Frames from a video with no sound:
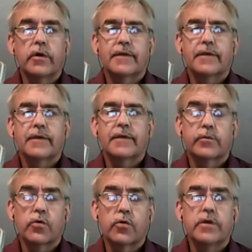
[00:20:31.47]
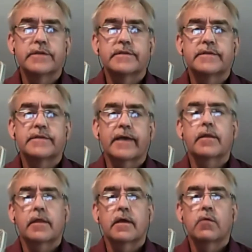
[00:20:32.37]
And the support is the second
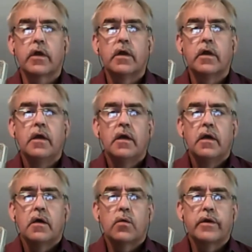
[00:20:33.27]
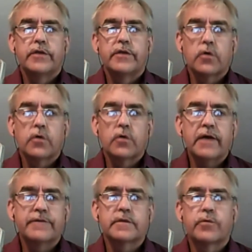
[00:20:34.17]
thing, where you don't have
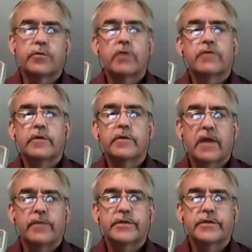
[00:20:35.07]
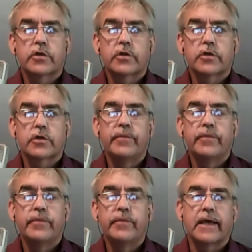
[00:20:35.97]
support from your family structure in many
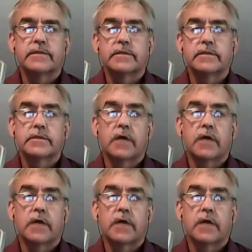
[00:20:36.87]
cases.